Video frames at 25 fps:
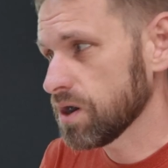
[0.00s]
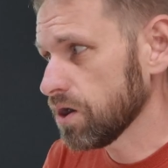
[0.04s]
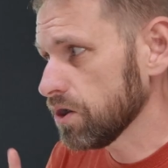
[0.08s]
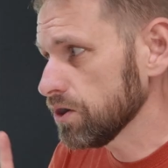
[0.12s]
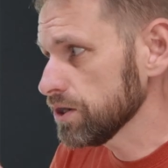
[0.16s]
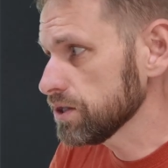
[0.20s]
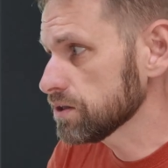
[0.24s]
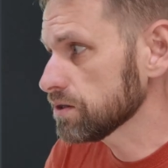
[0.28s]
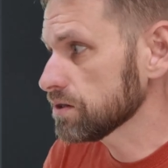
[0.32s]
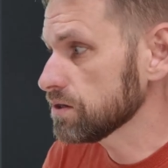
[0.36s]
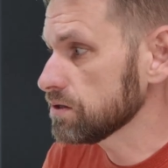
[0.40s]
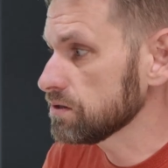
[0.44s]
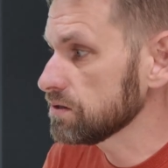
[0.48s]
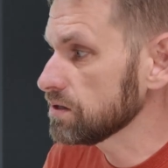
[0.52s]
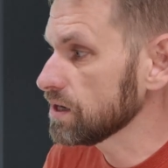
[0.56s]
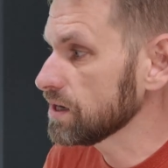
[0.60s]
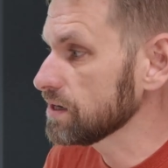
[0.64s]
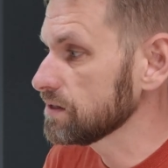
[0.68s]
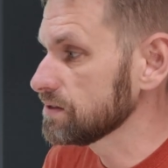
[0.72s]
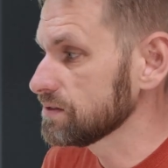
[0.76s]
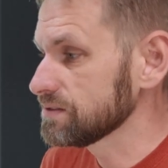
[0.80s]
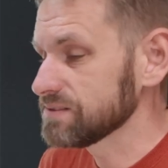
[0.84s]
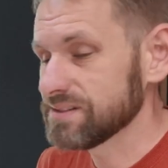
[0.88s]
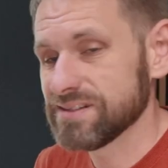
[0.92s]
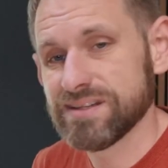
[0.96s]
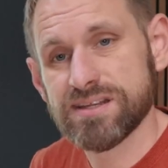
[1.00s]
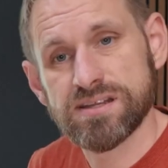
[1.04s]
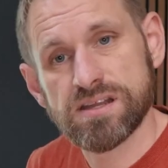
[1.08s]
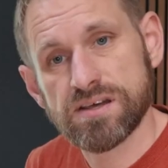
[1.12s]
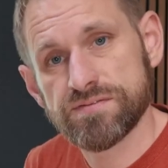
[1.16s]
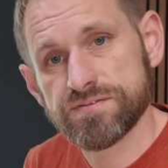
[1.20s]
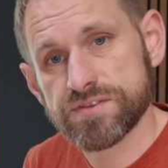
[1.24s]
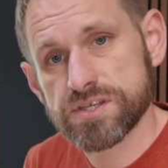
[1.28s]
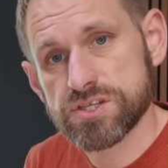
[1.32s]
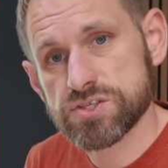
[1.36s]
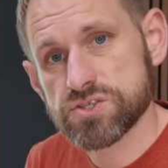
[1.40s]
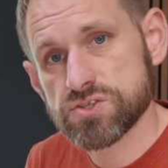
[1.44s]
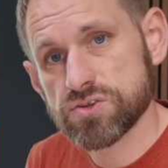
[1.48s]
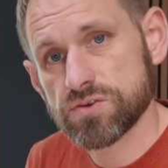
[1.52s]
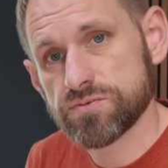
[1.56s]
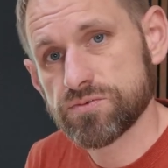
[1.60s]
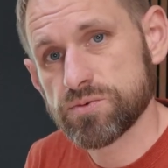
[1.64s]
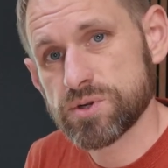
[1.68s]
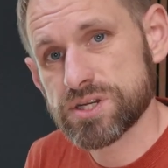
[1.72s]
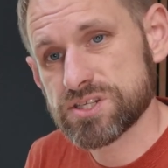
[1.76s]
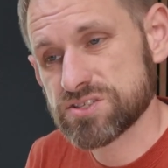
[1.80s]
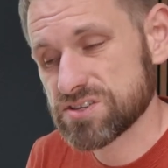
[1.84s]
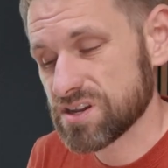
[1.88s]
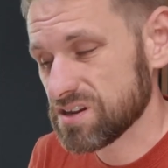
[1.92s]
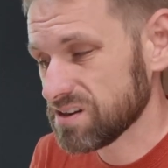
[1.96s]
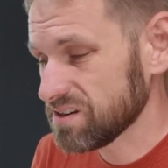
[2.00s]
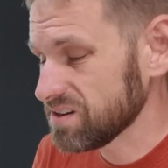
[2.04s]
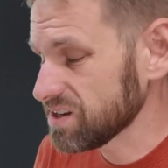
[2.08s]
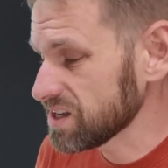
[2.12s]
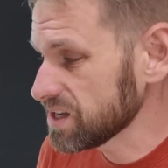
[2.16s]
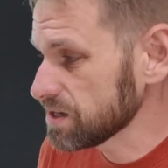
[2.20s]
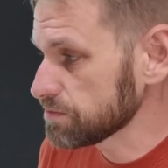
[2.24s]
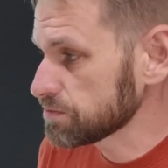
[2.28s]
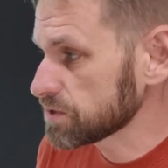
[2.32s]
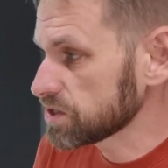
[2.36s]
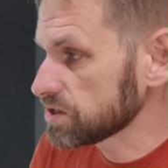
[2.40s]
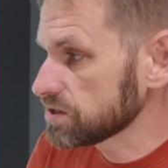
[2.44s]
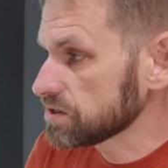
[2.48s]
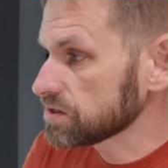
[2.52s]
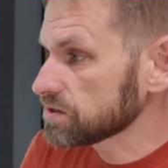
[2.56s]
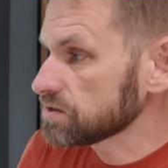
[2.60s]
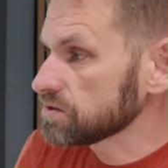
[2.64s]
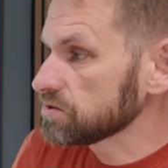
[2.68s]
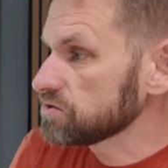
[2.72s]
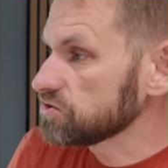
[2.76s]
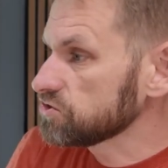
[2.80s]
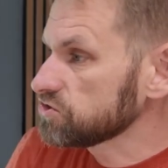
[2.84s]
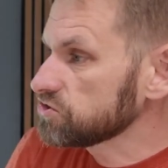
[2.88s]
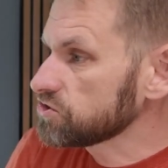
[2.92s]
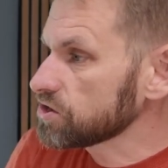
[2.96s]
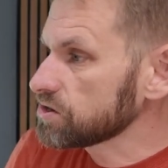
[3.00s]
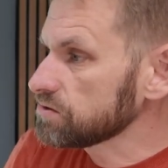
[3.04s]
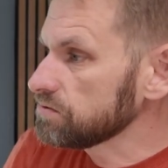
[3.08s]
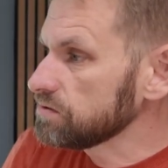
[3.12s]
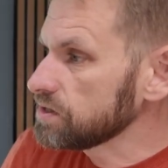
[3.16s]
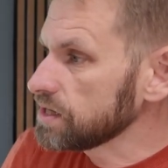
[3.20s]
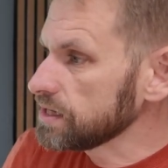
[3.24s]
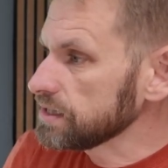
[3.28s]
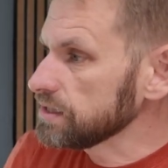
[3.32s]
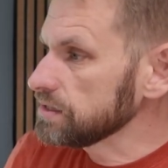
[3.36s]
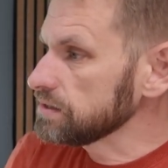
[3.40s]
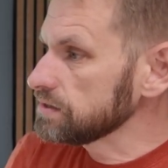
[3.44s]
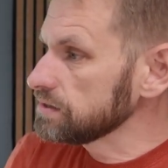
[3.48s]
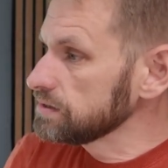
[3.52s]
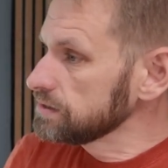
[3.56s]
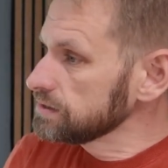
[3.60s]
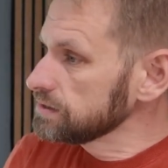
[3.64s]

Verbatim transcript: I, though, love this software, so I am going to donate.